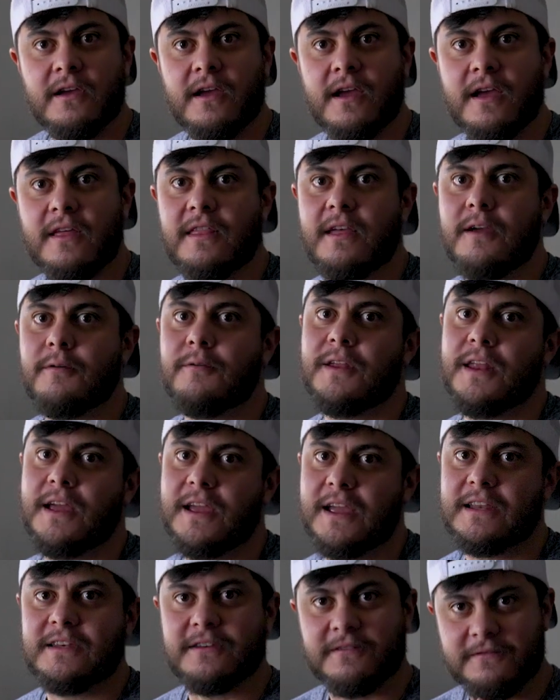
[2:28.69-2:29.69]
And then when
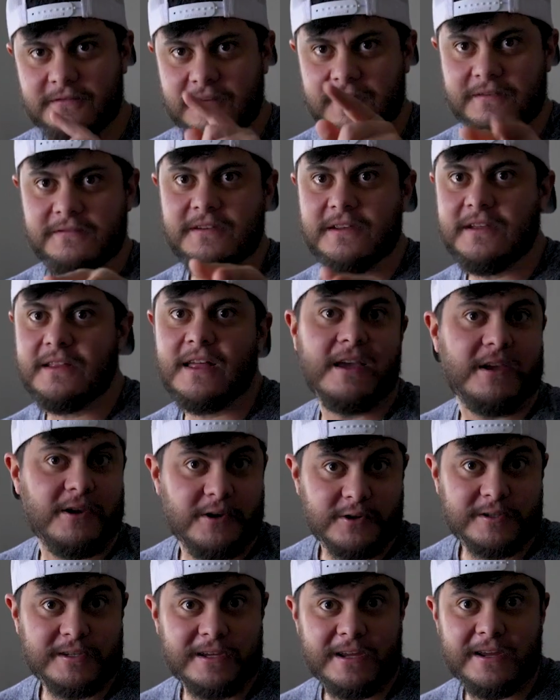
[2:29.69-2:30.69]
I get to 50, like
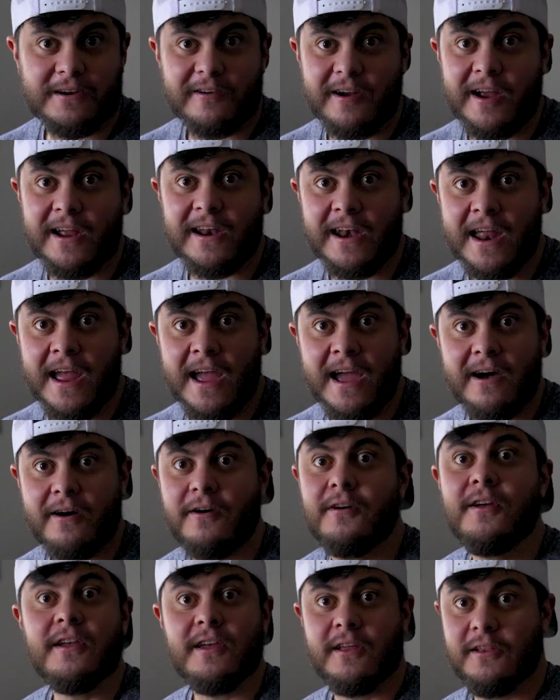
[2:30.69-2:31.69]
you're seeing right
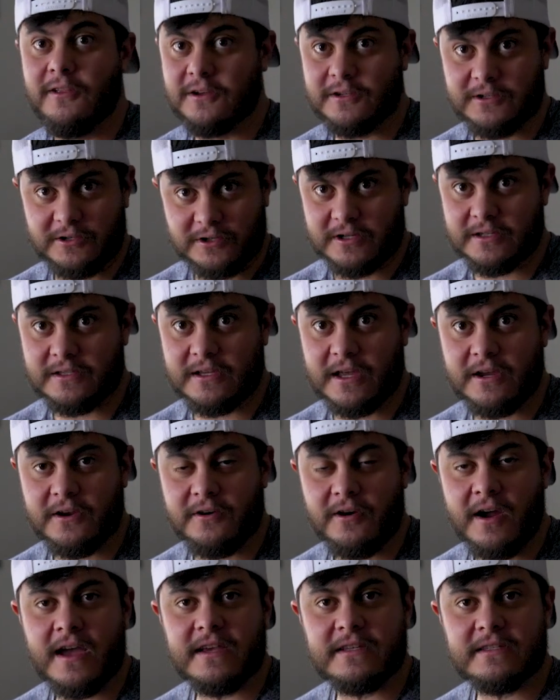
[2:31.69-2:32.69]
now, it looks just like
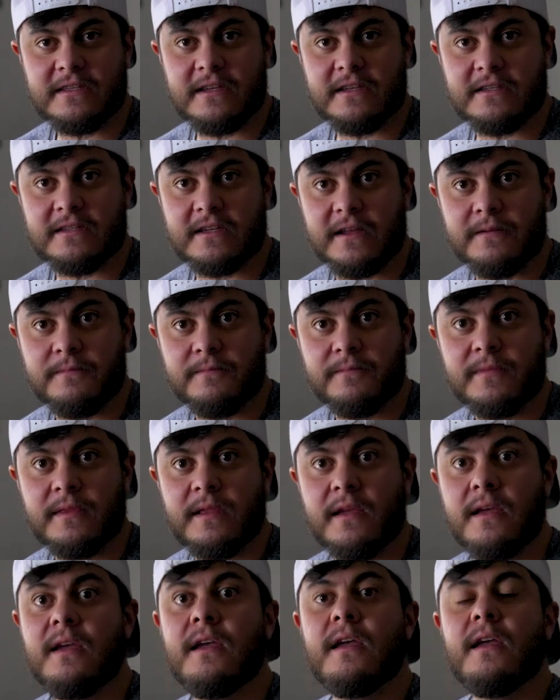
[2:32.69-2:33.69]
your eye sees it.
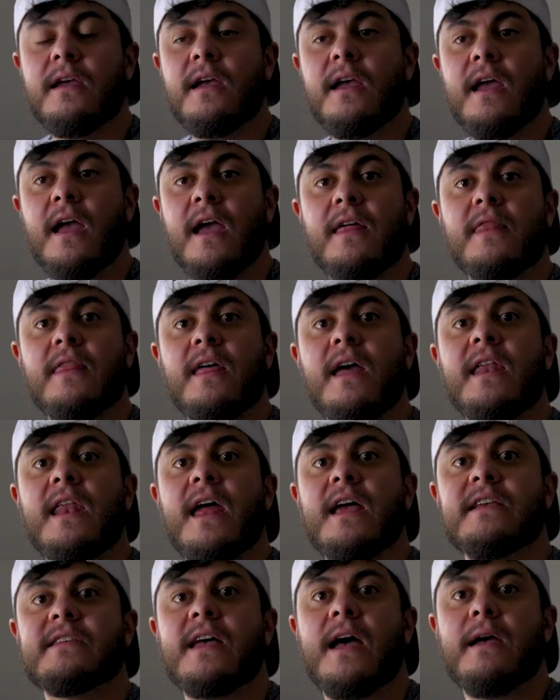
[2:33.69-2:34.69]
And then
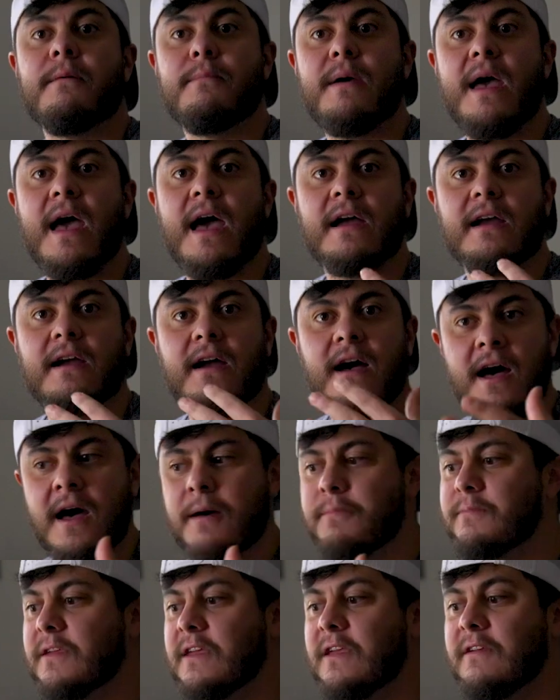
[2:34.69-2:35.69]
as I back
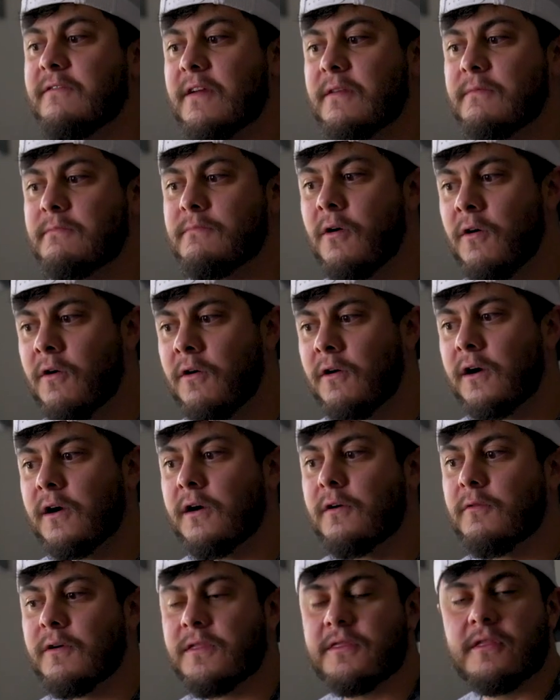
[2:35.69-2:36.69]
up even
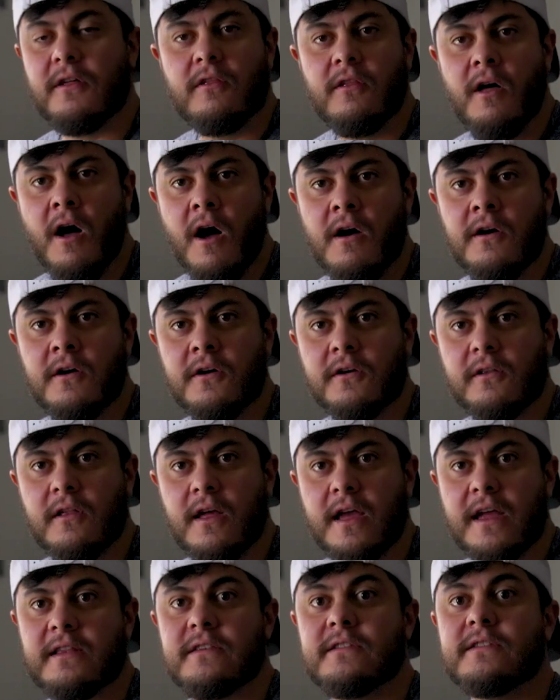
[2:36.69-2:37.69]
more with the longer
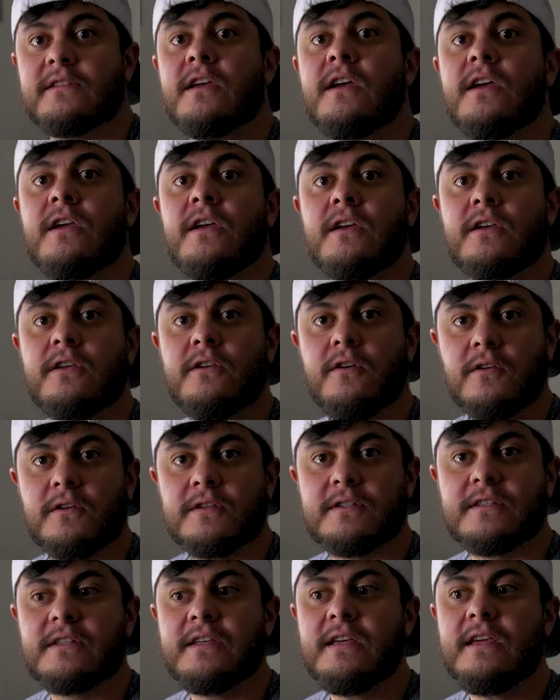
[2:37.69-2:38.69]
lens, you'll
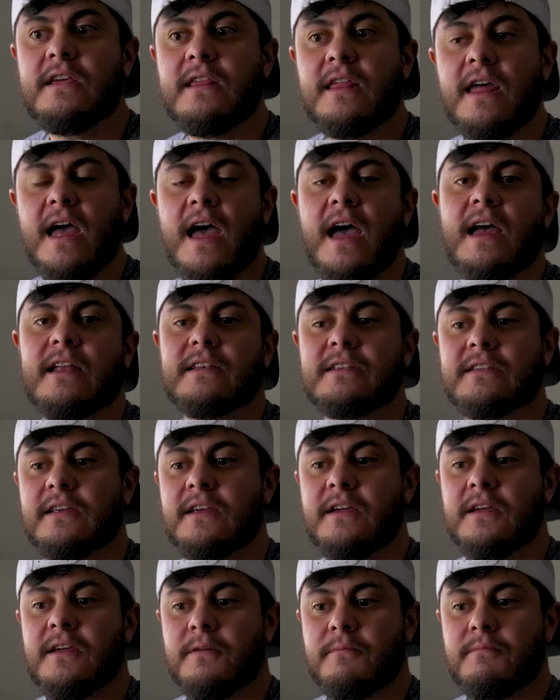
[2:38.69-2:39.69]
see that
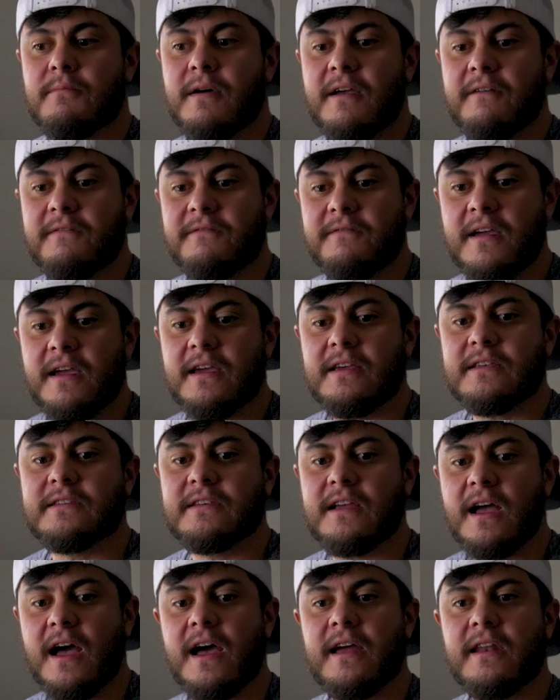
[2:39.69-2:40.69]
my face
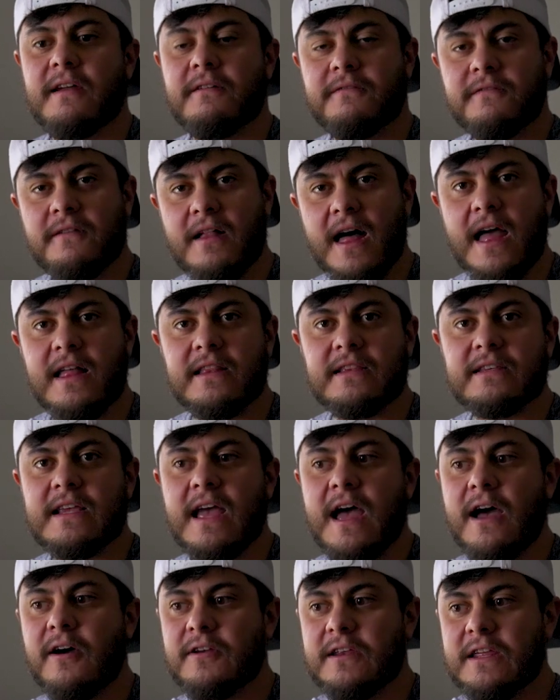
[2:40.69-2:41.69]
kind of flattens
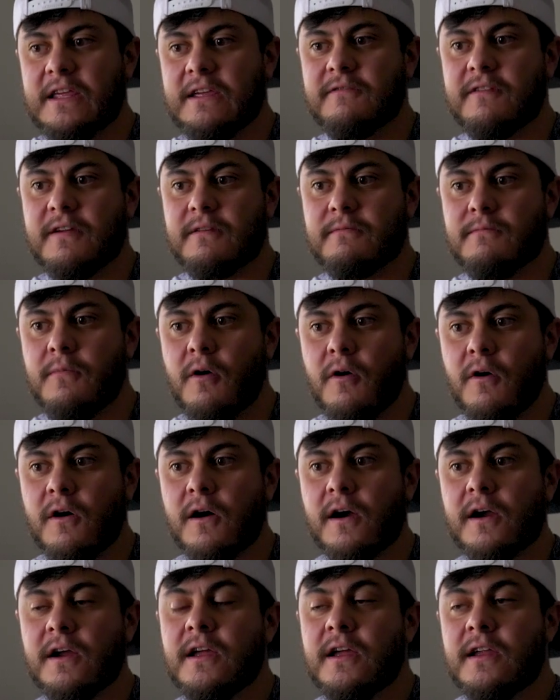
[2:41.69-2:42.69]
out even
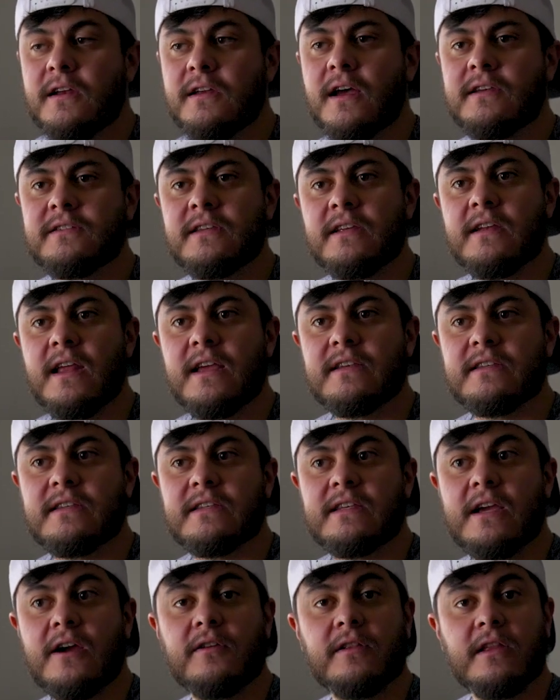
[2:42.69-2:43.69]
more. Doesn't
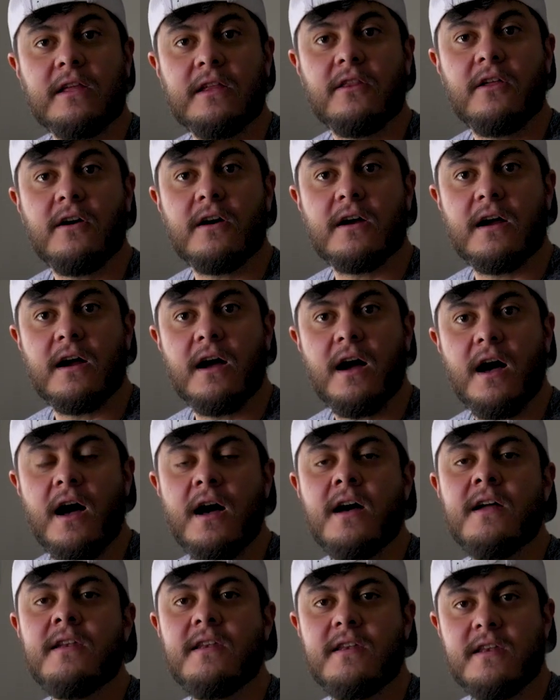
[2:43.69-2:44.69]
necessarily look
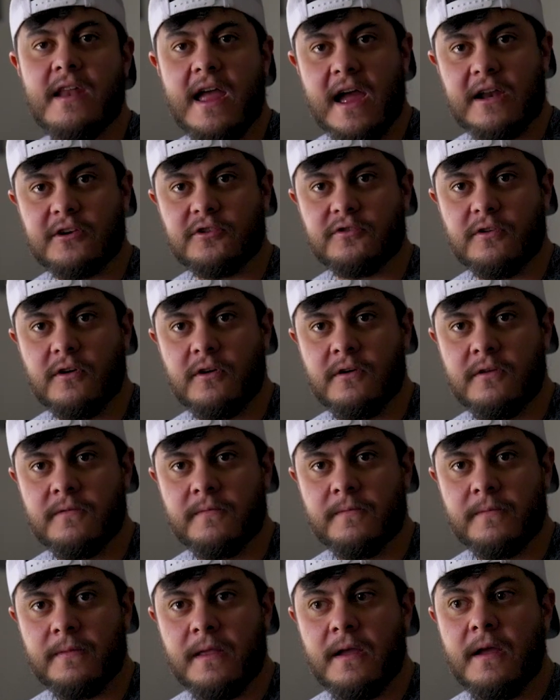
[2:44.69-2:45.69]
unnatural,
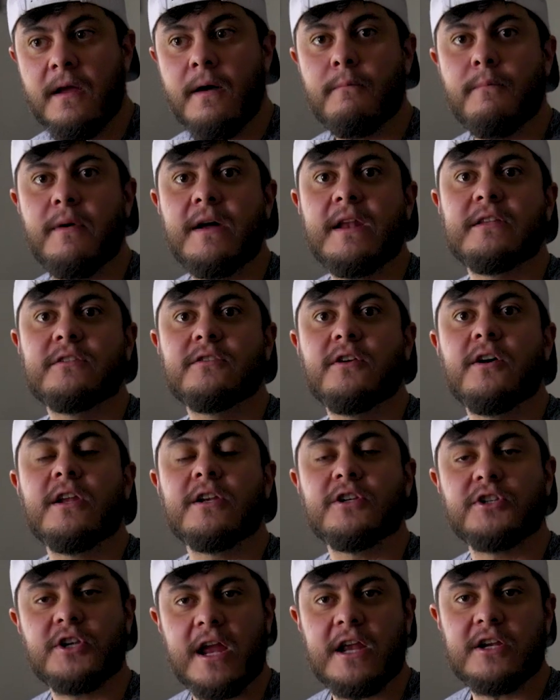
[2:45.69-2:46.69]
but it's going to
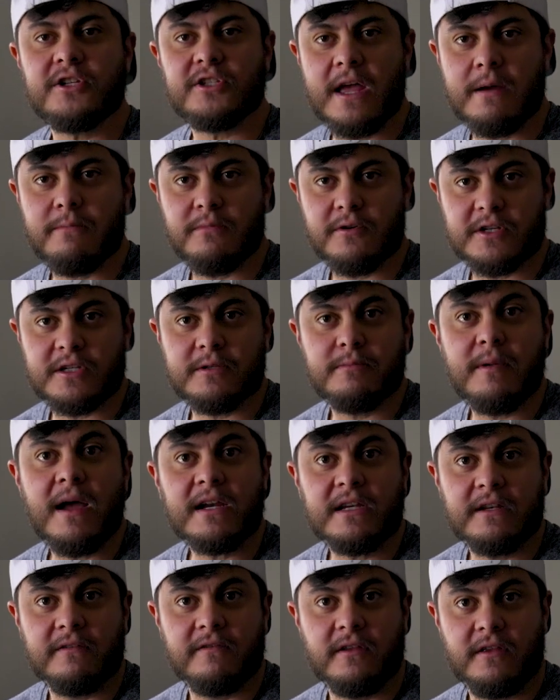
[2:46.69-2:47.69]
change that
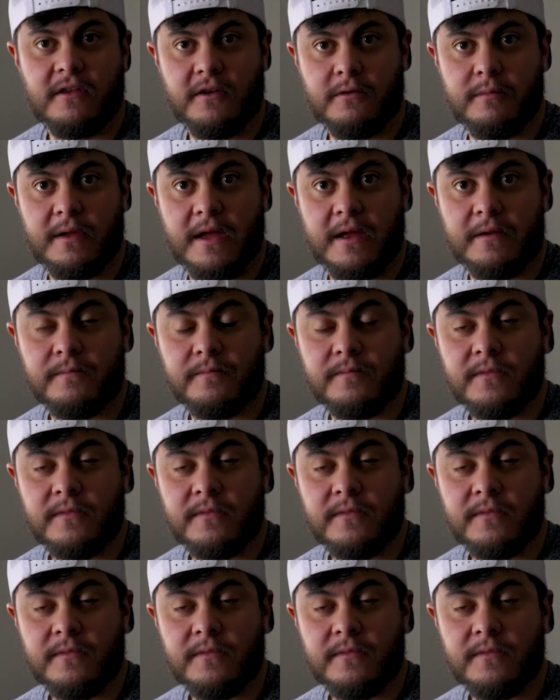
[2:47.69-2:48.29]
perspective a little bit.